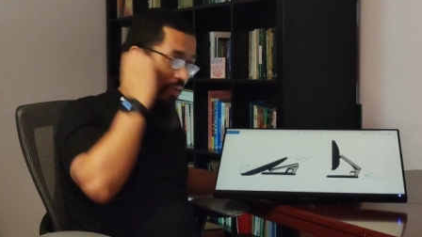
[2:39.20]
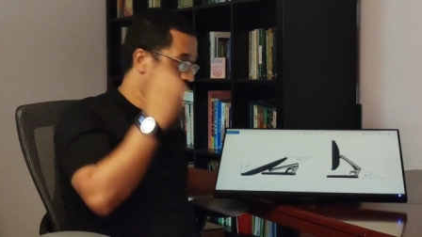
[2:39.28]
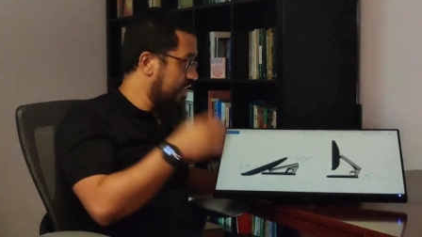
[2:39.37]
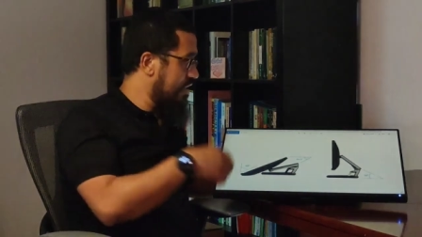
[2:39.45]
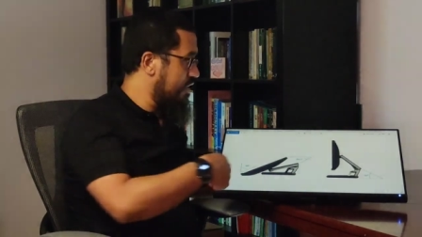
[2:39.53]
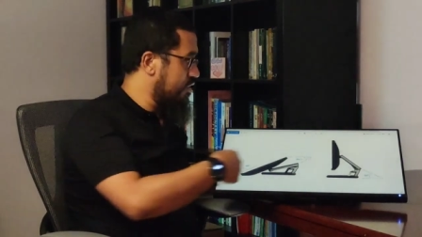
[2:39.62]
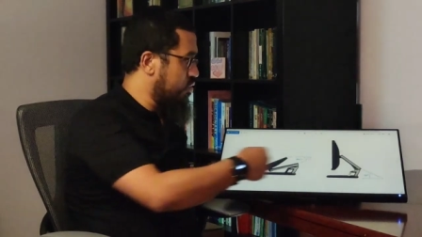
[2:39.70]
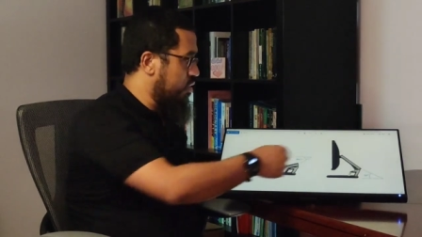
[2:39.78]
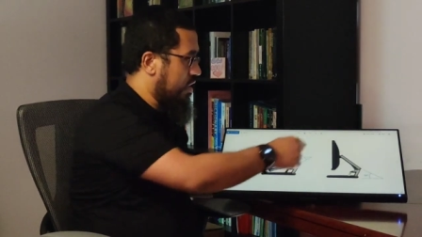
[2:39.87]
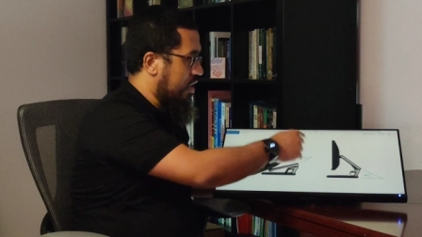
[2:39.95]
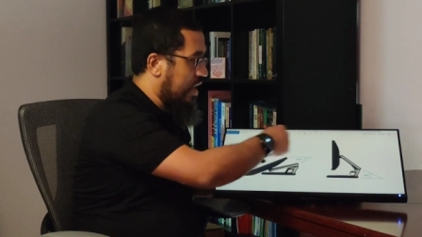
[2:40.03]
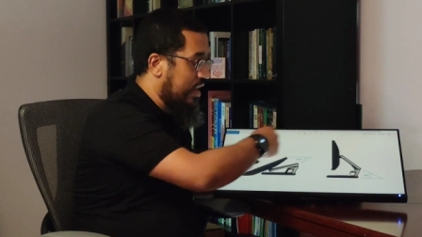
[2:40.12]
presenting to
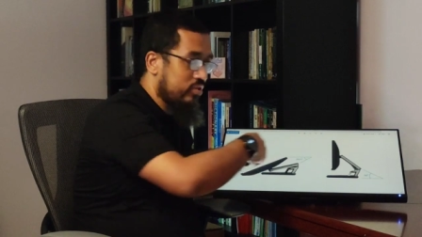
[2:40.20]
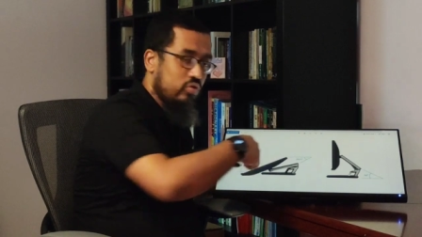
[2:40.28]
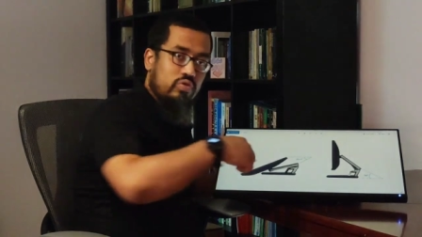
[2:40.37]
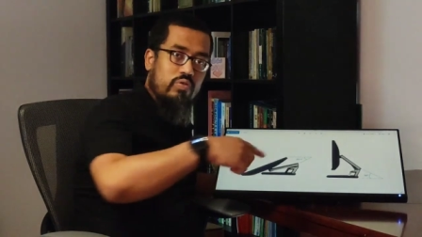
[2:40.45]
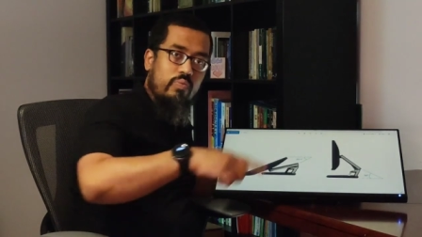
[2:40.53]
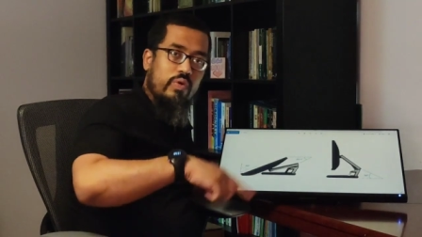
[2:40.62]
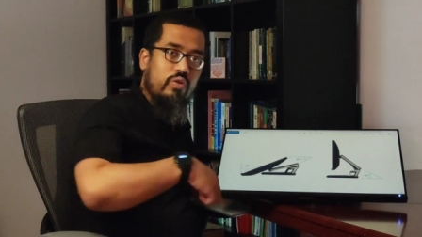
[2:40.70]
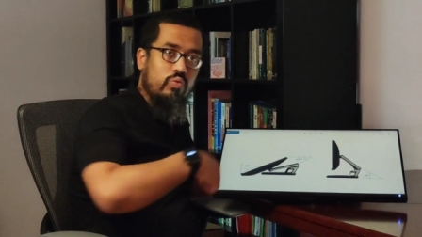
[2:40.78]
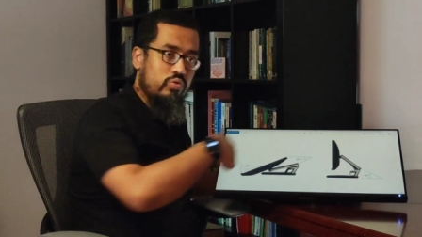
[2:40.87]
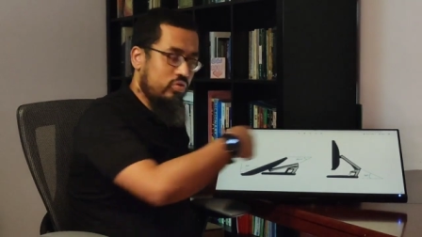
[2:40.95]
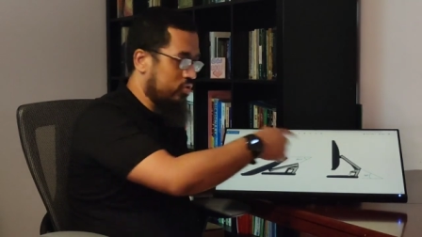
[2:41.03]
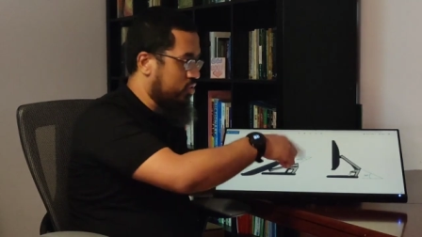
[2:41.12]
a class, or someone
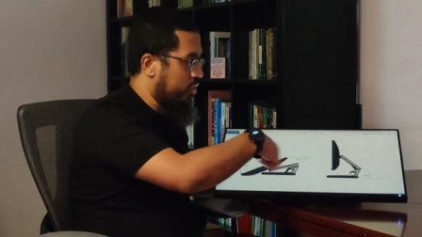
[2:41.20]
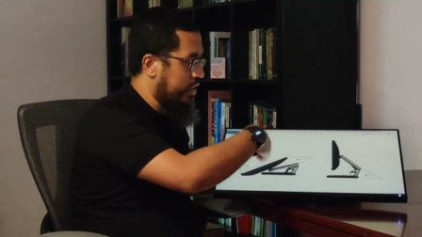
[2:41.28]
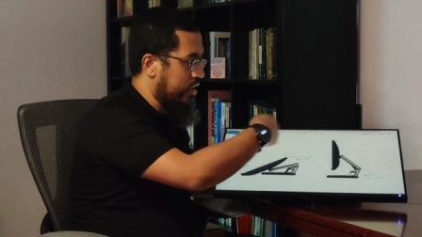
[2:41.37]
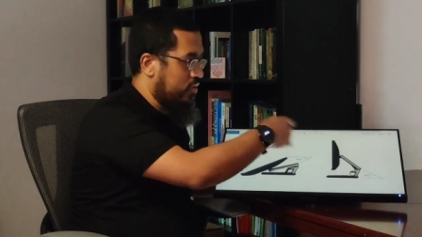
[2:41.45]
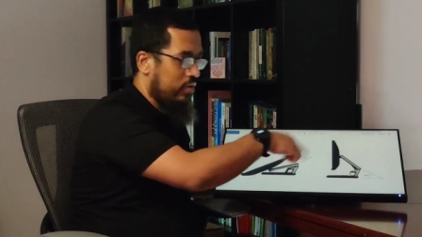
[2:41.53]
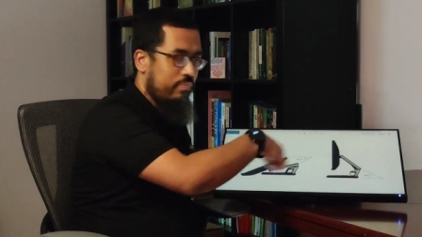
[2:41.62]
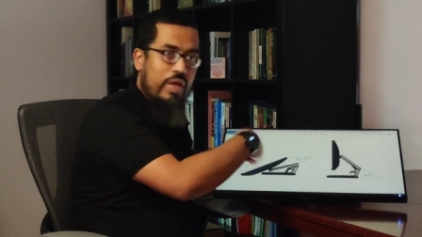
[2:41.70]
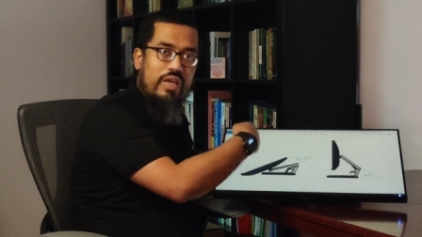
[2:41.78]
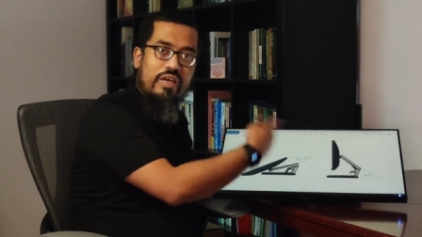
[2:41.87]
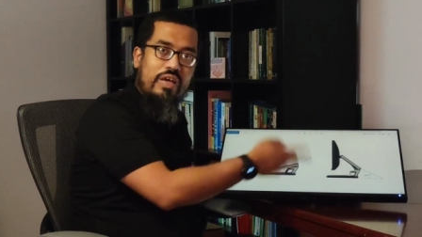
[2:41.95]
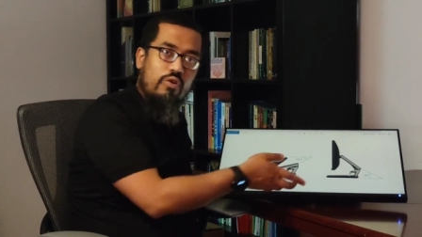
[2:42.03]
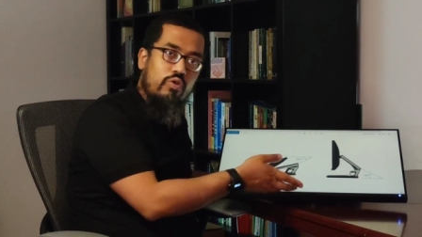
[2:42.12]
who's drawing or
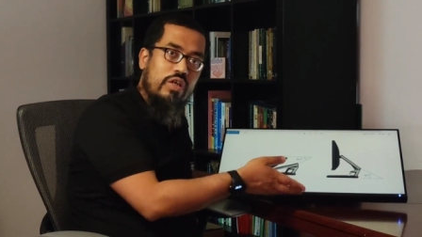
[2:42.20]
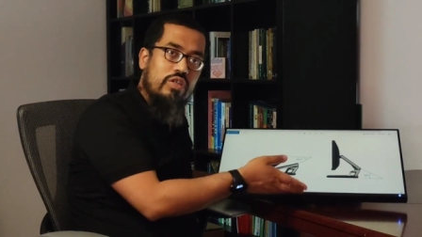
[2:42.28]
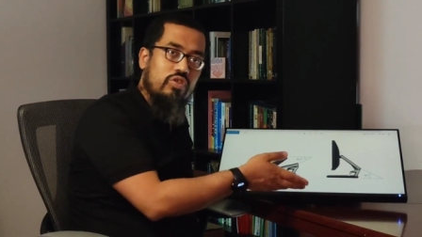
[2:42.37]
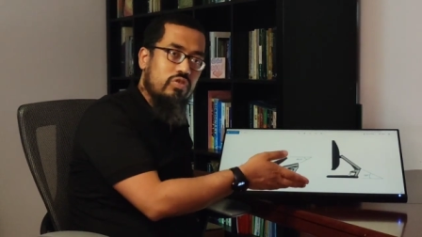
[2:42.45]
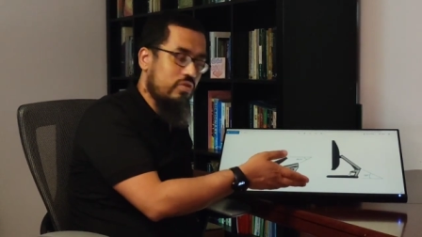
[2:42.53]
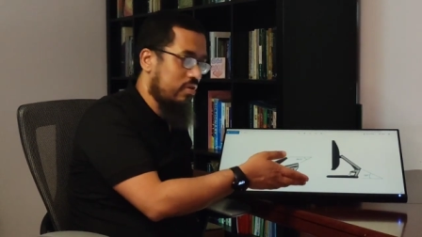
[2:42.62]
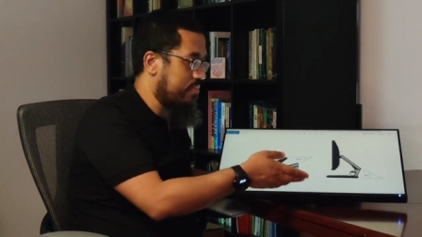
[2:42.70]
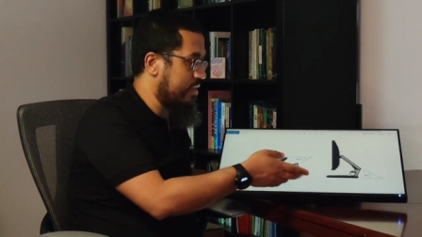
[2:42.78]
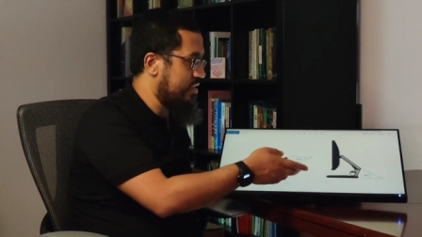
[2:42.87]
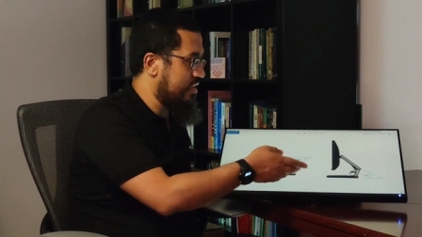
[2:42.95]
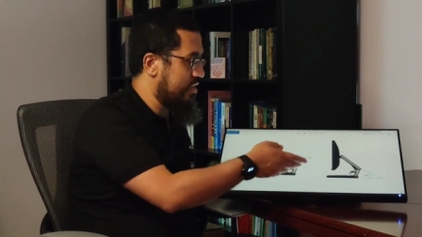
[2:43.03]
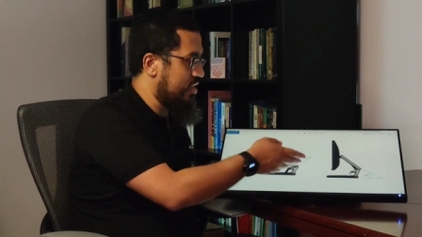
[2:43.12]
making annotations on a
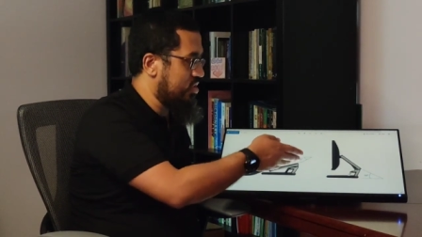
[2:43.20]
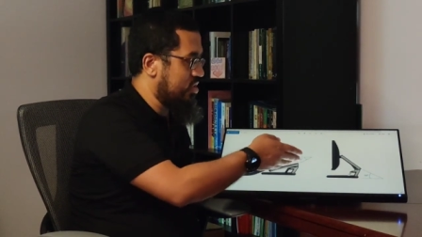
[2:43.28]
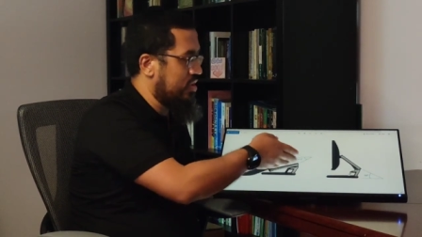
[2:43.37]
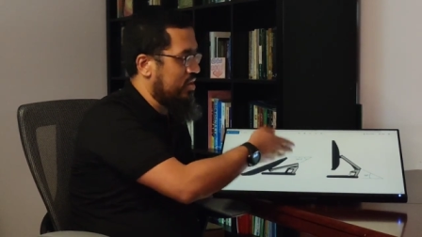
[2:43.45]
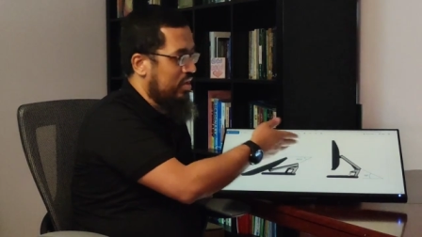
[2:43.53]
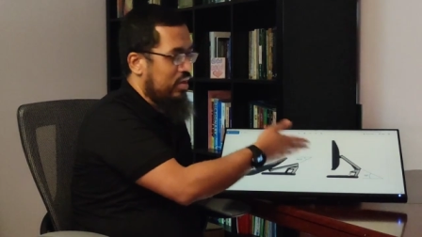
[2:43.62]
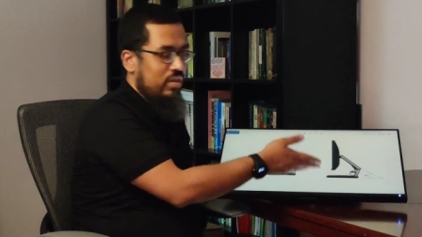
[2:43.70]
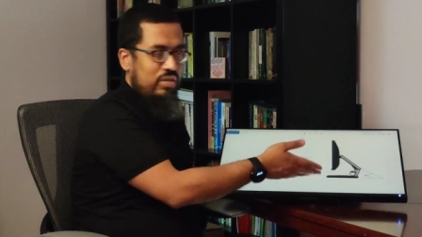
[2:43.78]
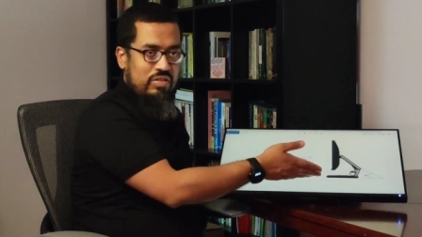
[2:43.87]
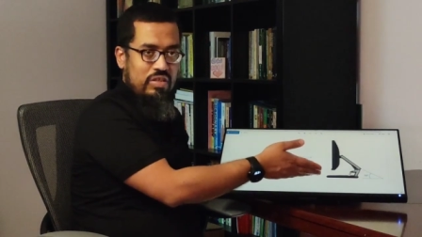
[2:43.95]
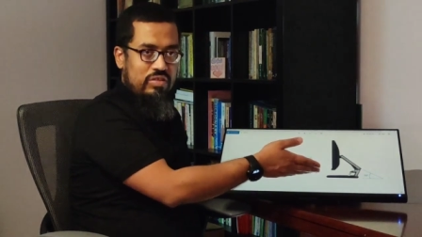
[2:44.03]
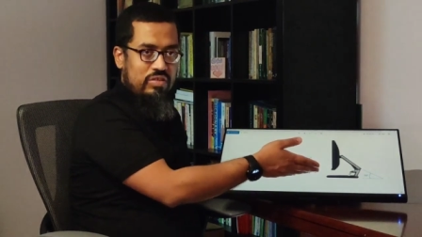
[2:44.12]
presentation,
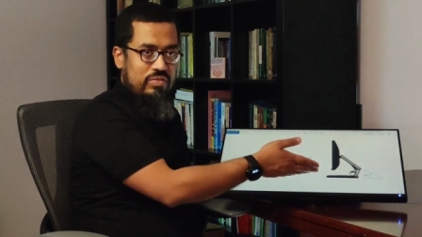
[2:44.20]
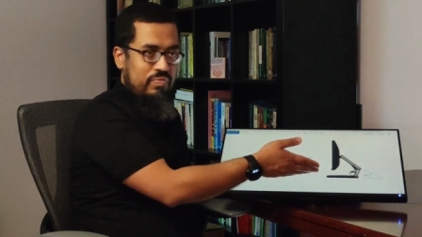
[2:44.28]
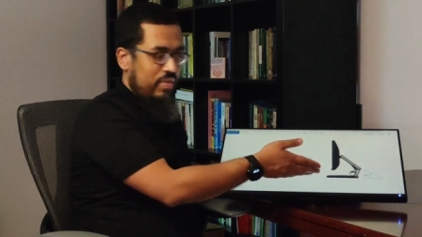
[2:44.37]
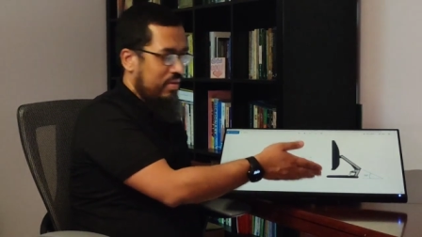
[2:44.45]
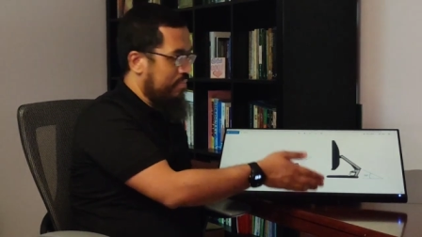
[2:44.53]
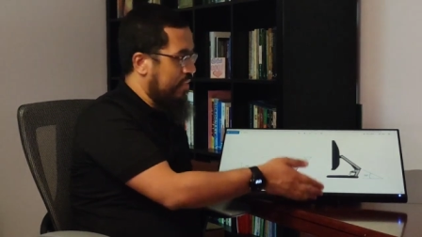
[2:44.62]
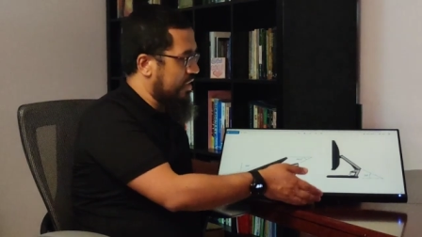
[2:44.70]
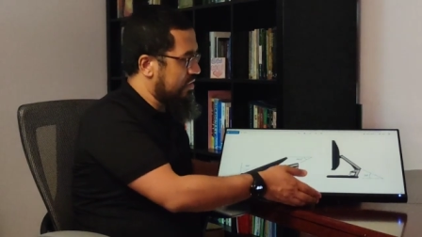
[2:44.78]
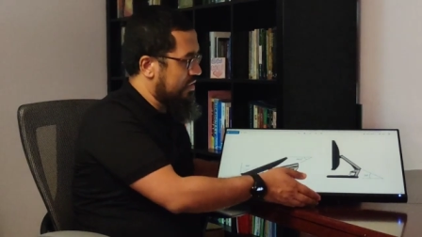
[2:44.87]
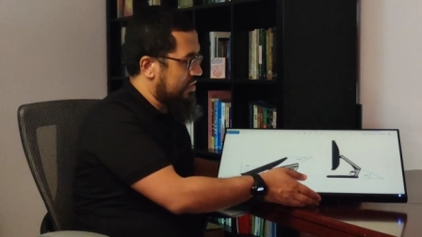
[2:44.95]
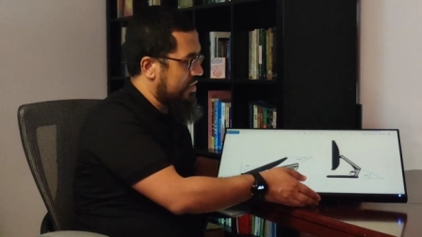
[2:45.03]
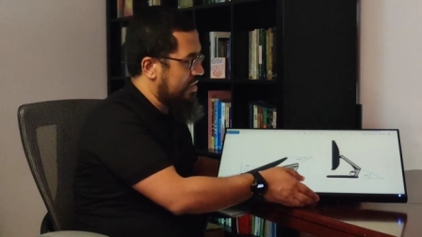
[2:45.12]
this
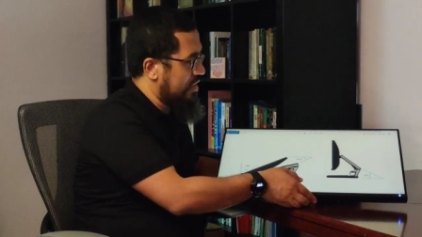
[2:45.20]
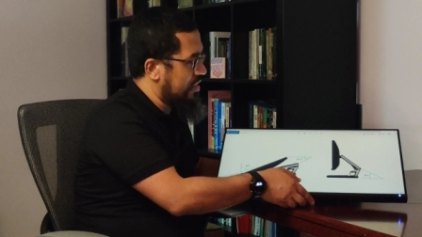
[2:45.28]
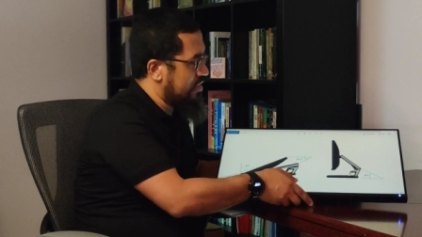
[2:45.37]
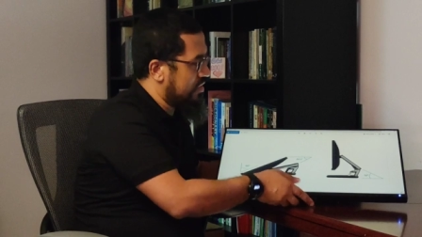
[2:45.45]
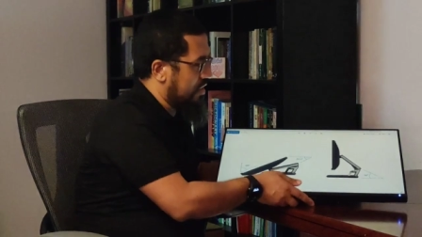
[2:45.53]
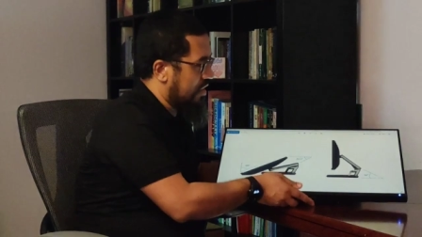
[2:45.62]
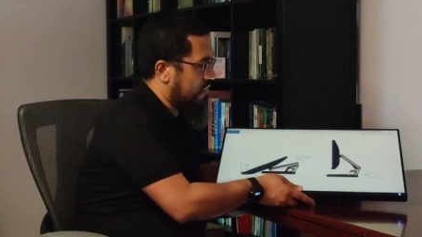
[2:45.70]
makes it really easy.